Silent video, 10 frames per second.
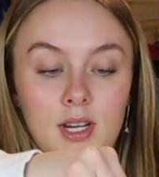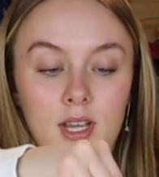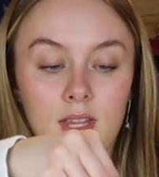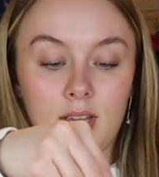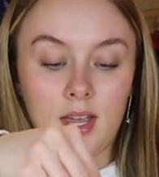gonna
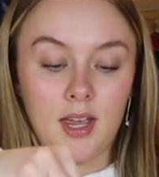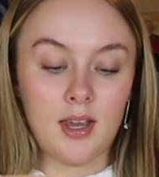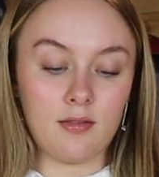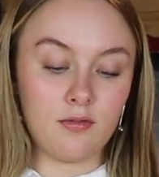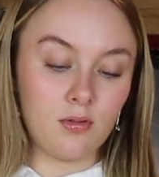get like a
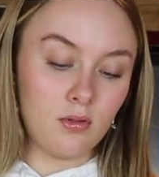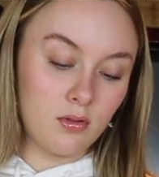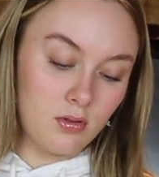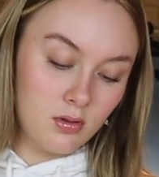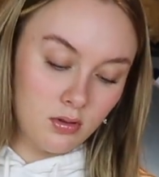
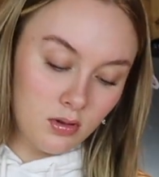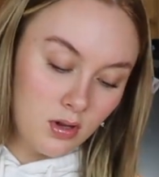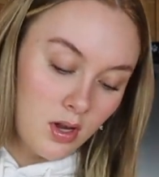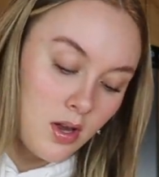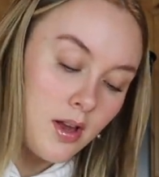handful
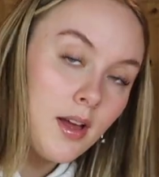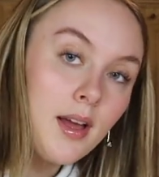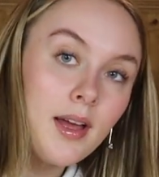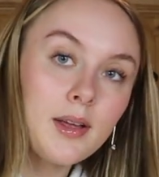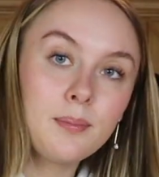
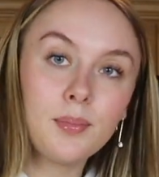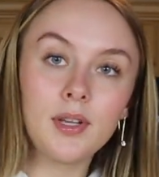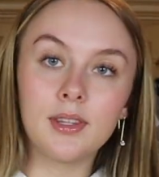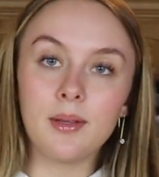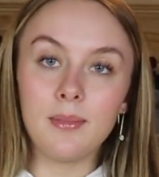and
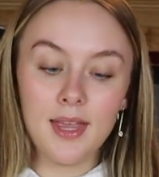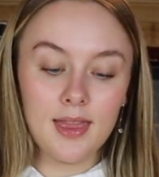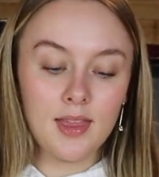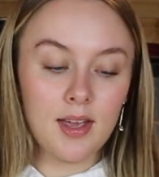put them in